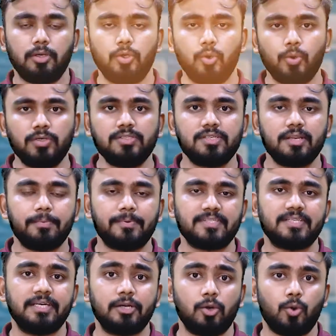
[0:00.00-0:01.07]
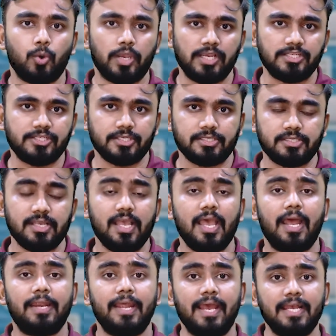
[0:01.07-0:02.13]
Nodes represent locations
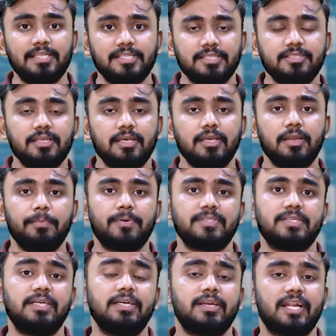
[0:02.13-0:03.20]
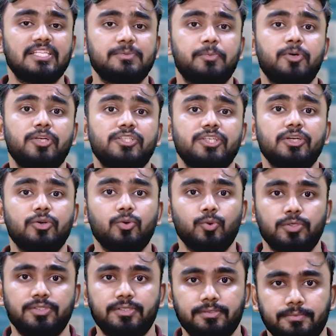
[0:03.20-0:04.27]
and edges represent transportation
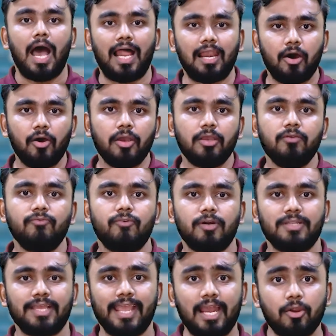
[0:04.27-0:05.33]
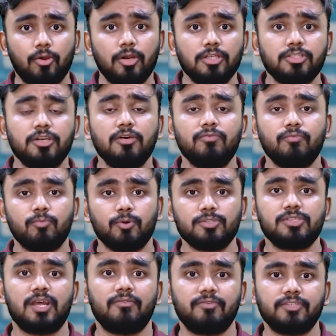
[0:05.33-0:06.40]
routes, allowing for the calculation of
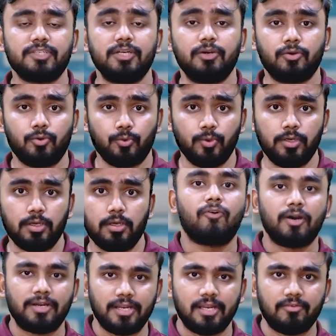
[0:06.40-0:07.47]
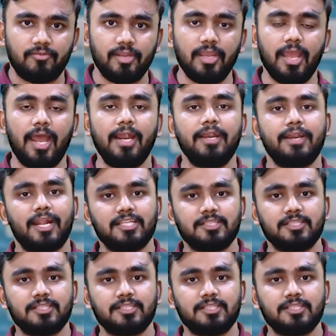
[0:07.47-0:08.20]
most efficient route for delivery and